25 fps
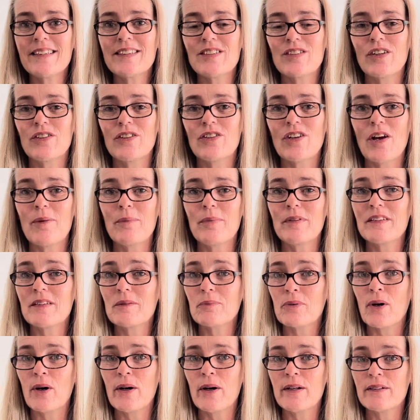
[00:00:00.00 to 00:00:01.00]
So don't be
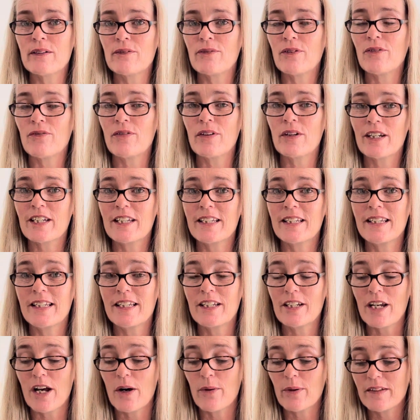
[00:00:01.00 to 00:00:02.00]
surprised if you feel like you need
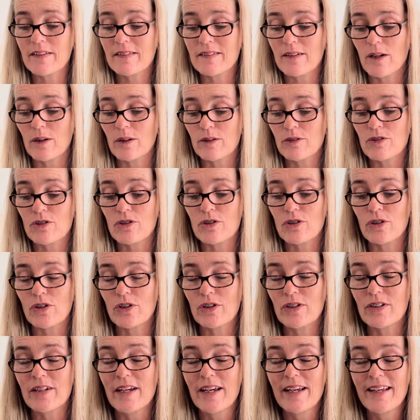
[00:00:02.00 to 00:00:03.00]
to go into
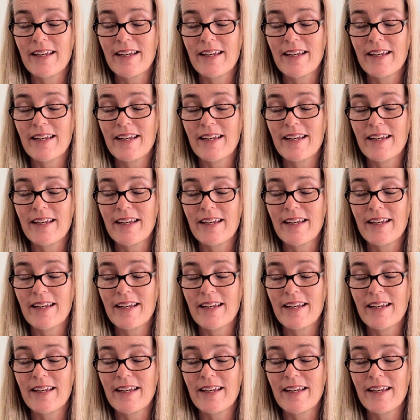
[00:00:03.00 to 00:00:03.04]
solitude,